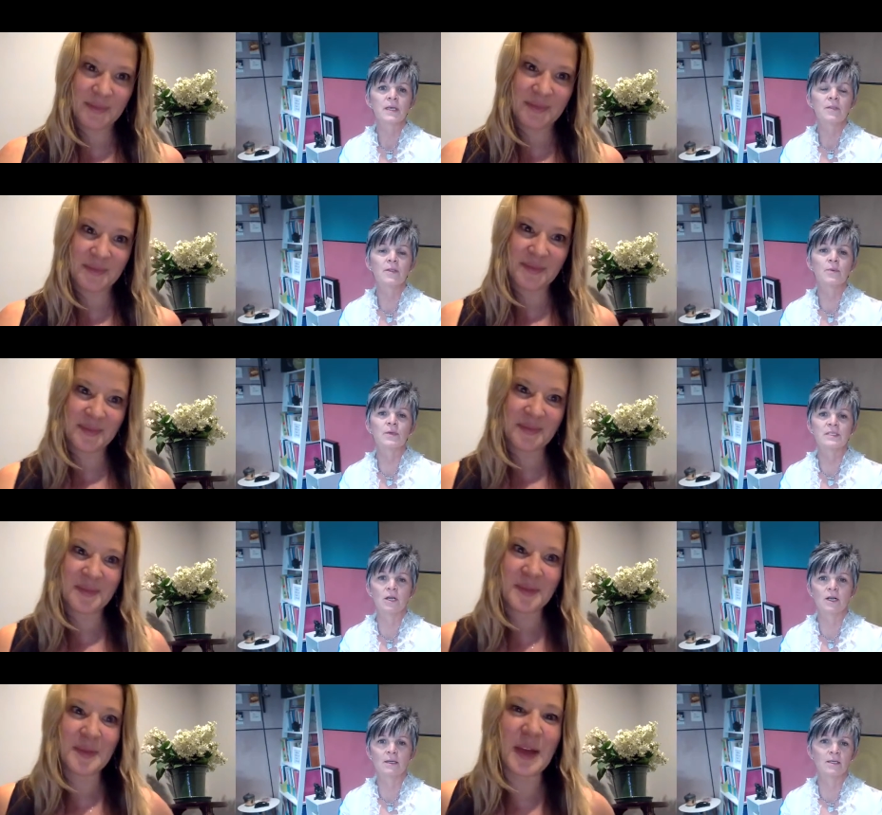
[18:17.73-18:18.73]
Speaker 1: that we start,
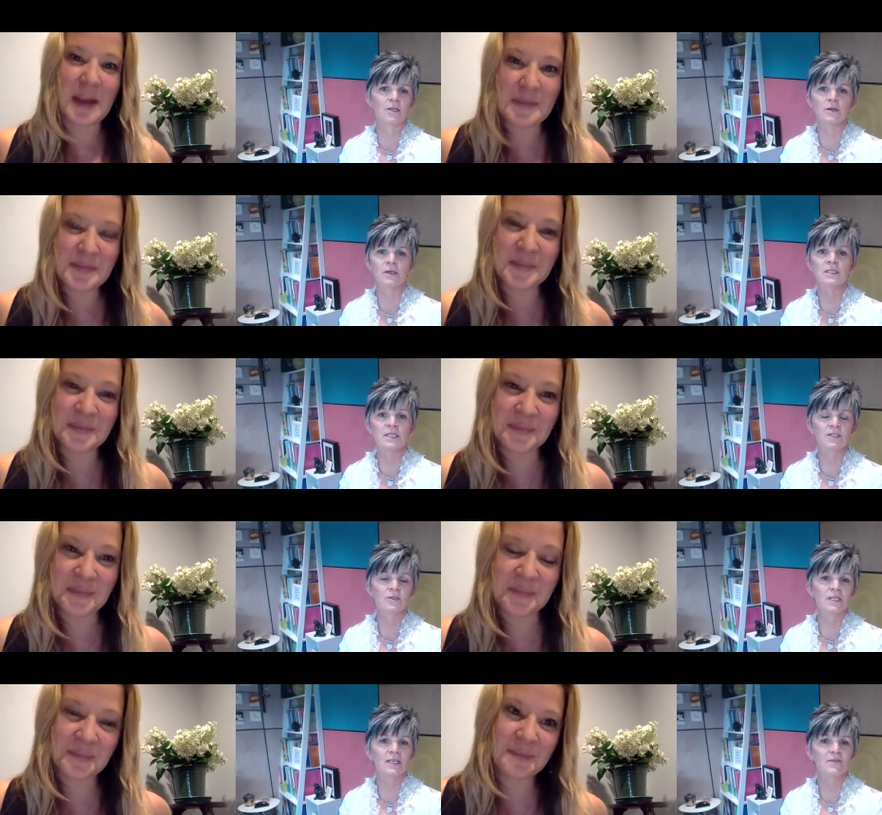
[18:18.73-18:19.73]
right. you know, continue
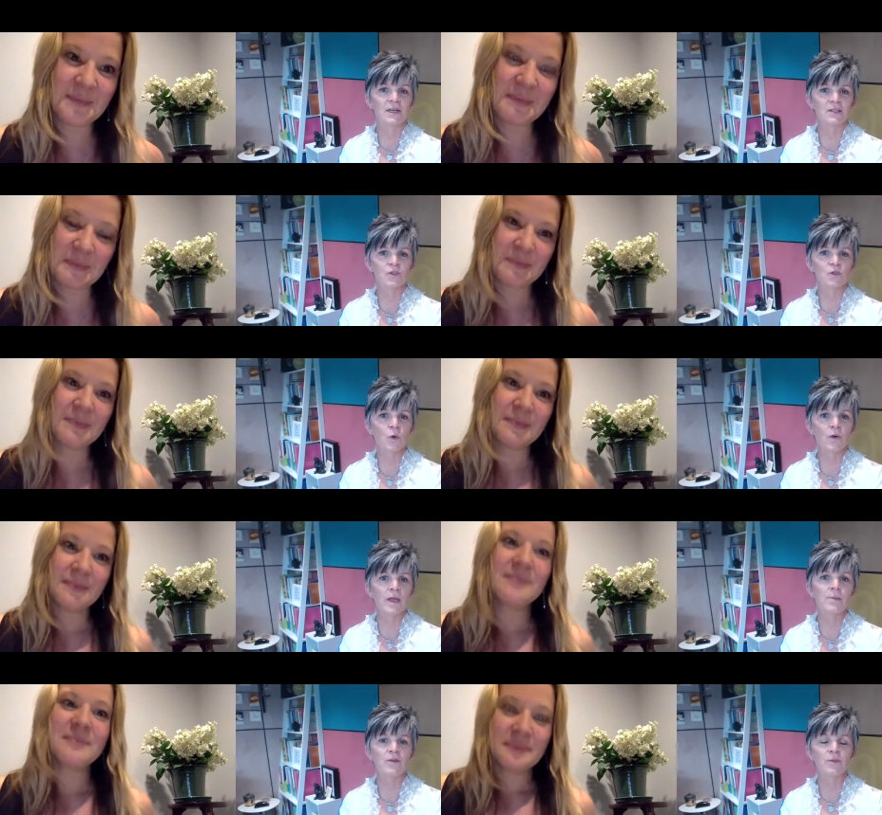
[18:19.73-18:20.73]
to live that story.
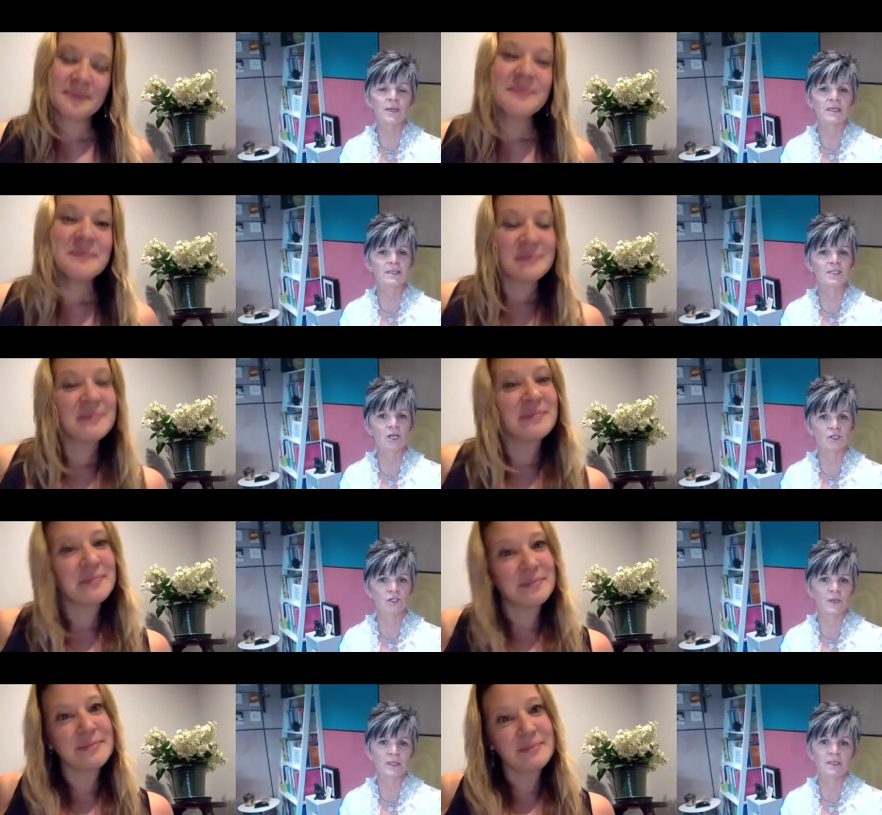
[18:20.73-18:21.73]
But if we can start
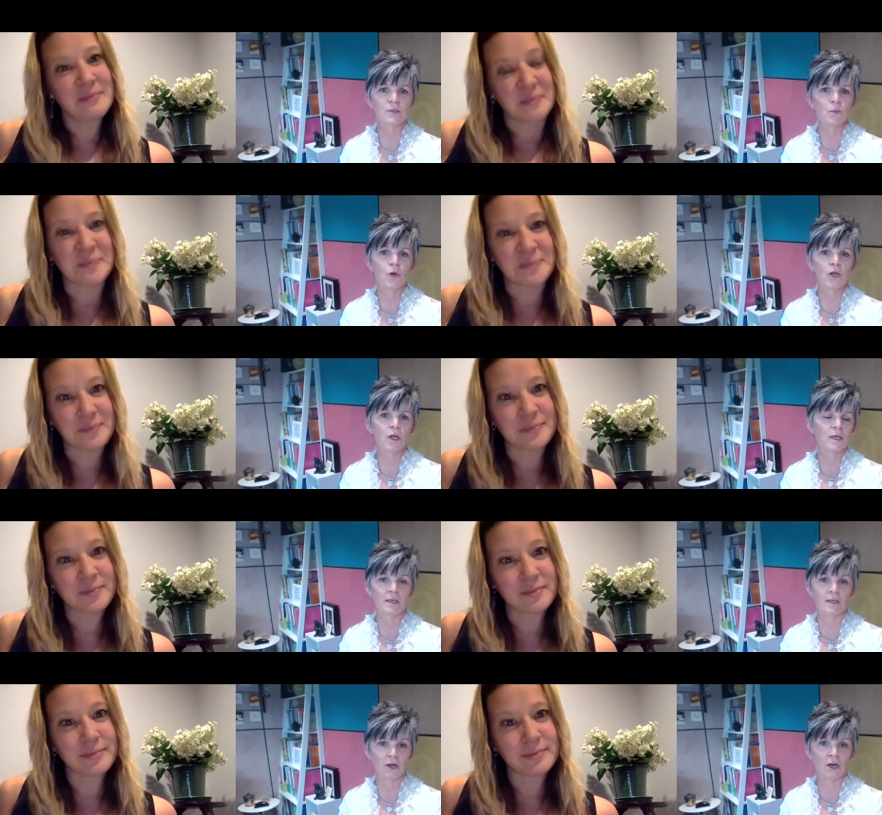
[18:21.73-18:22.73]
doing this work,
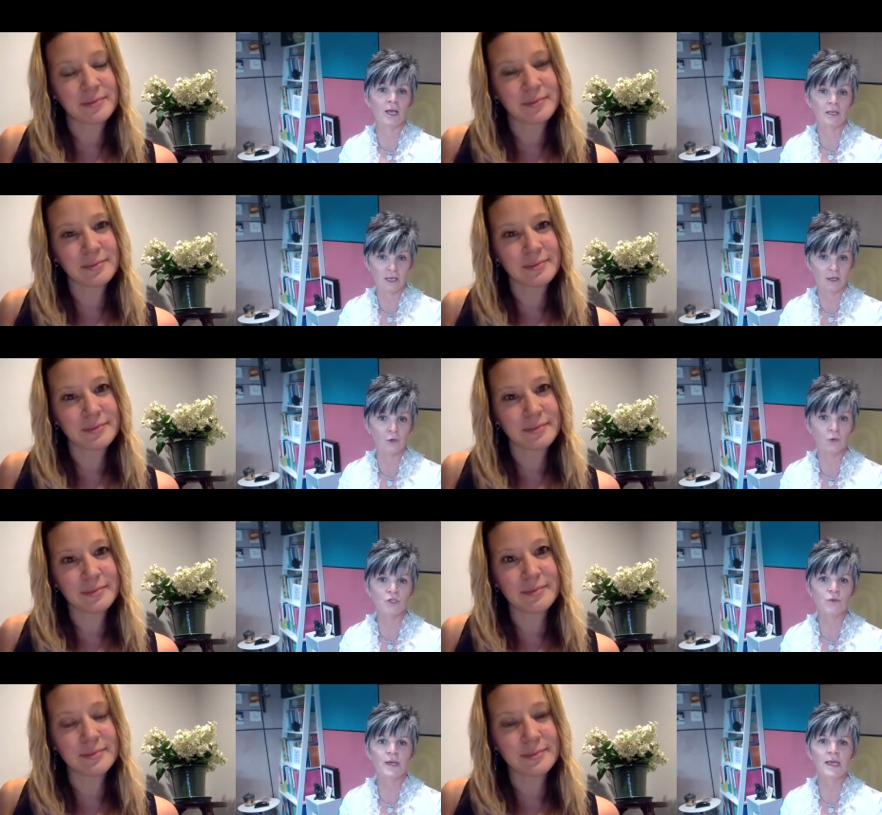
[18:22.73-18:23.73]
you know, like like you're
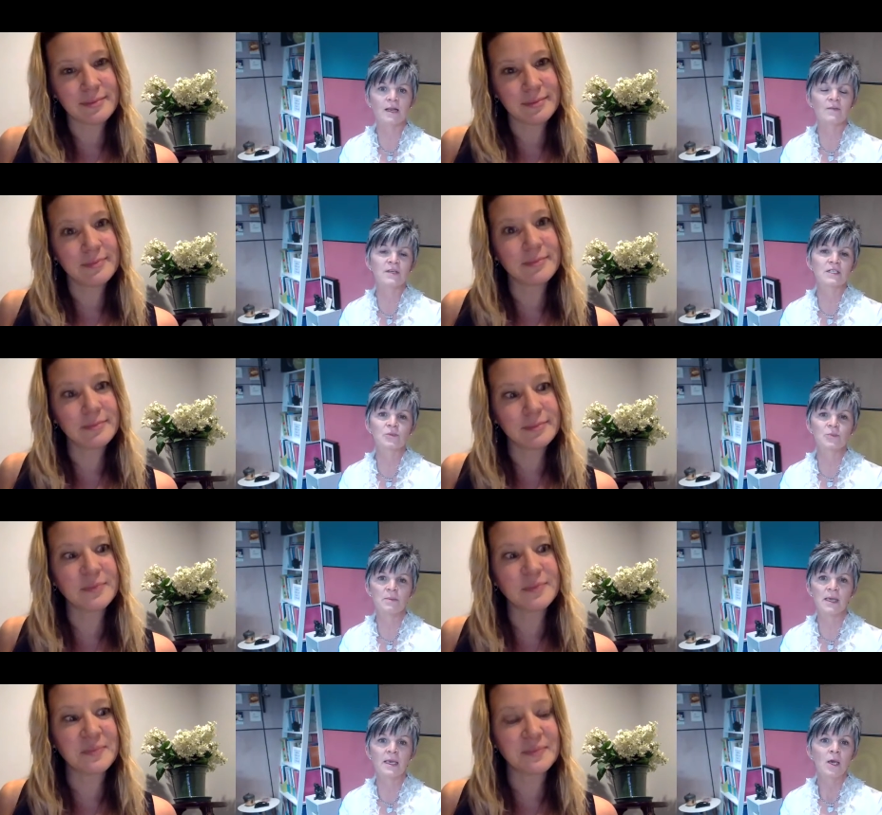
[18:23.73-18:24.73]
doing, loving to be
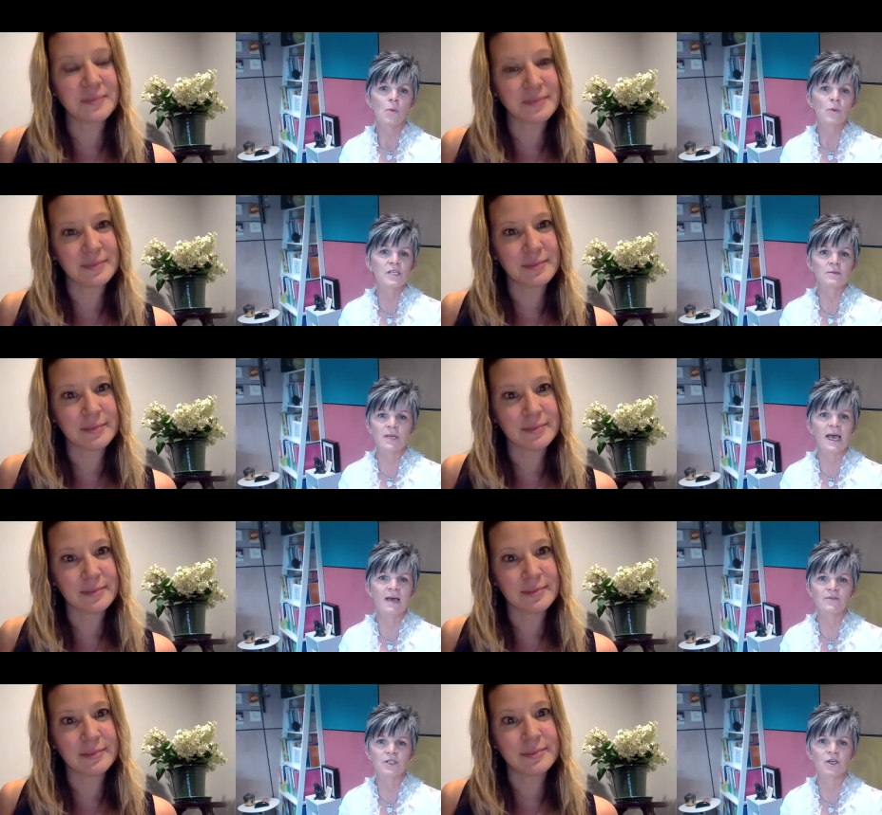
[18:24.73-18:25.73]
me, we don't have
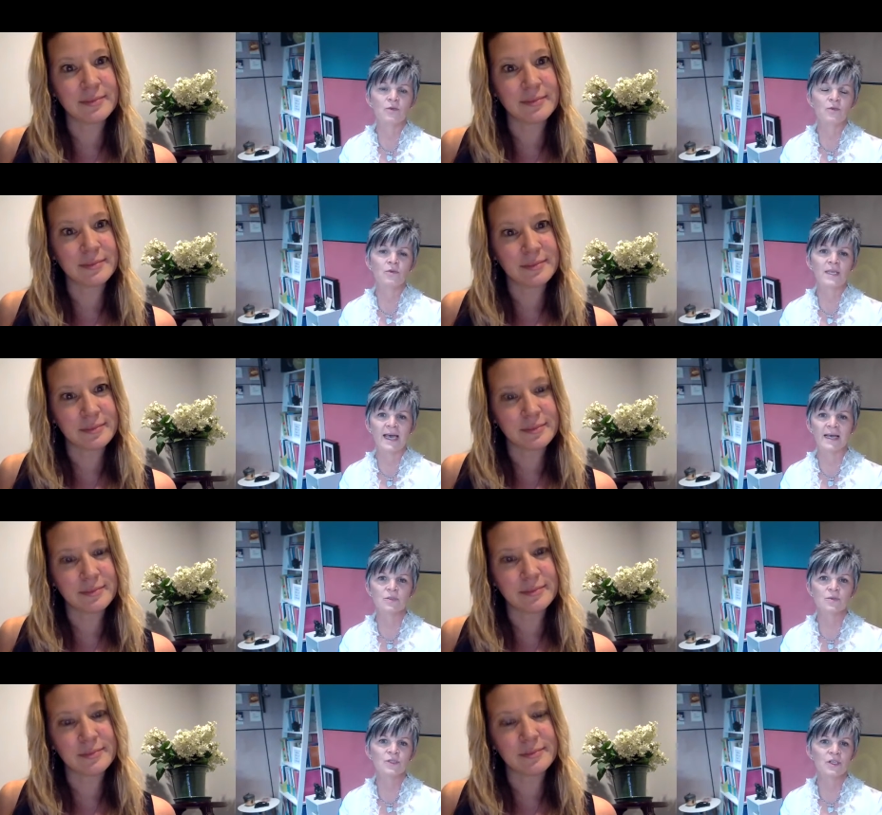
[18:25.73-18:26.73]
to go through the
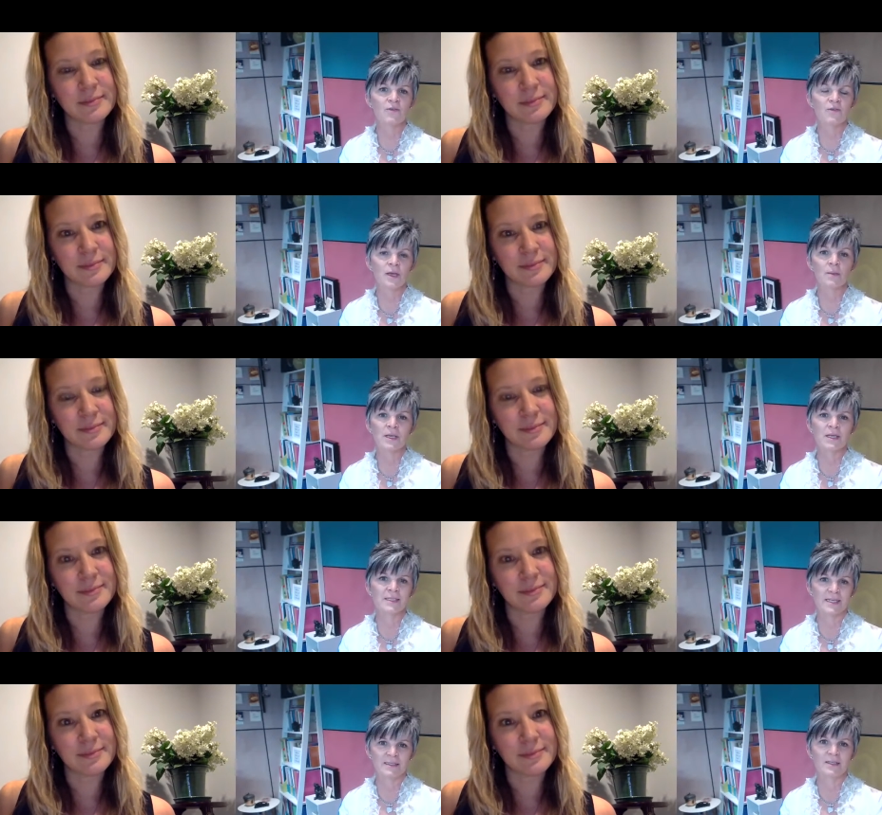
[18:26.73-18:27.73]
adult suffering because
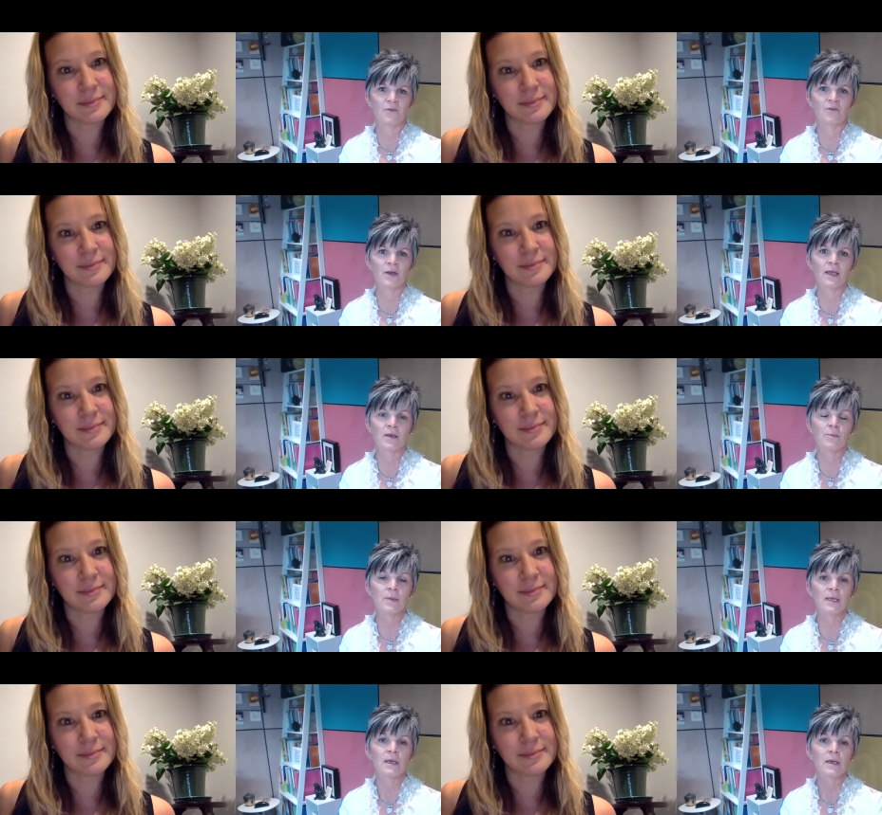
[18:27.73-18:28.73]
that suffering can
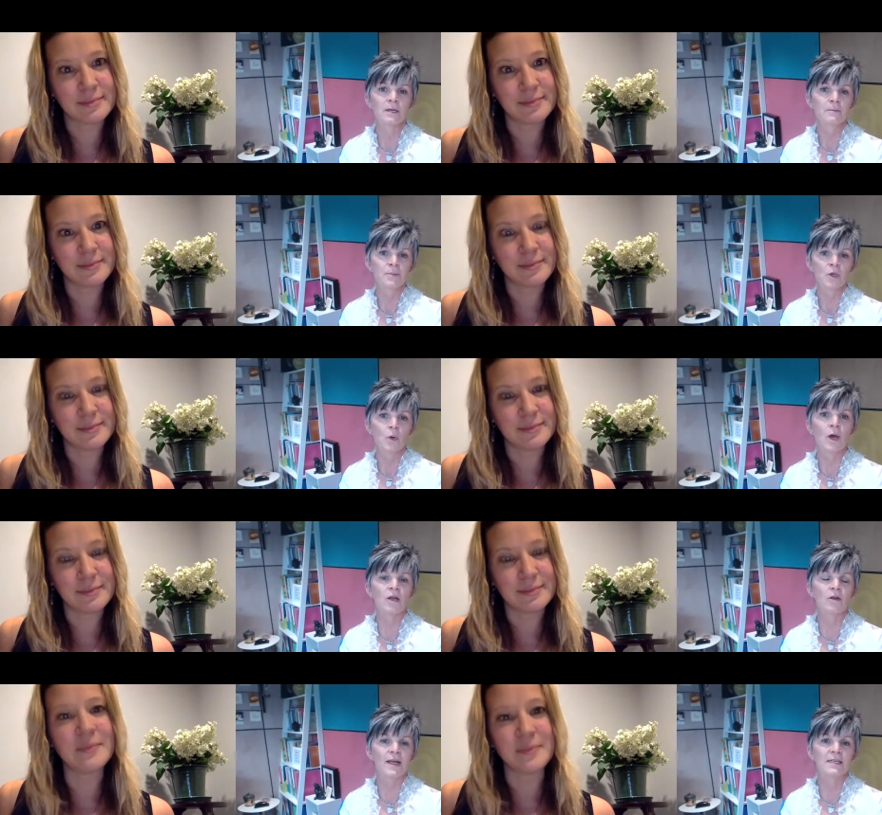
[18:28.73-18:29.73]
be quite
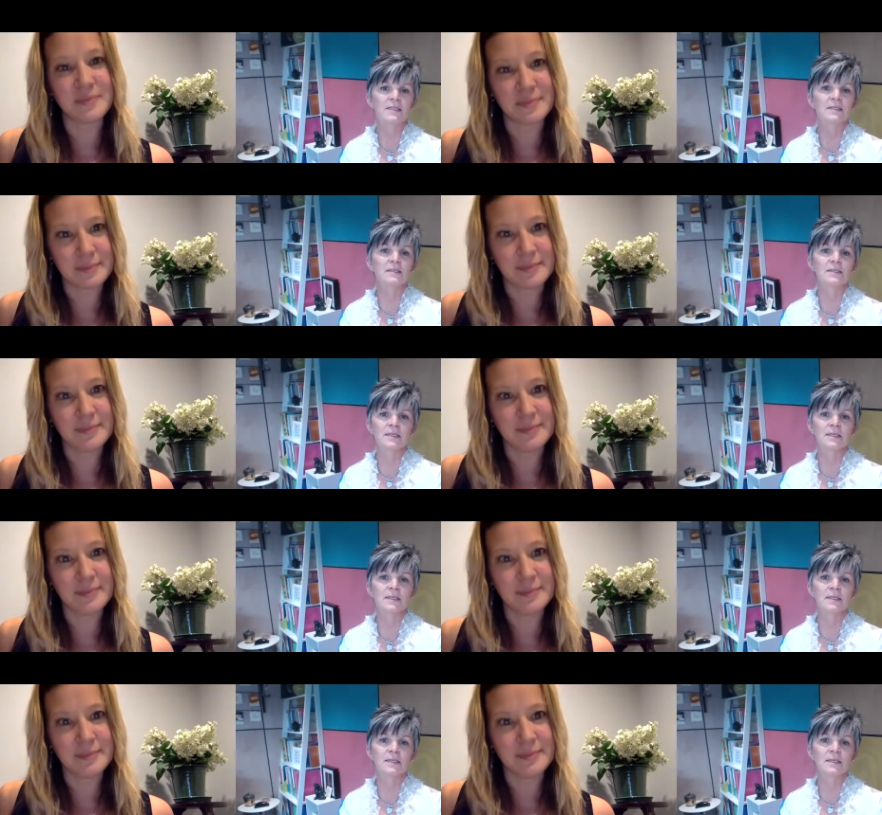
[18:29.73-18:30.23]
horrendous.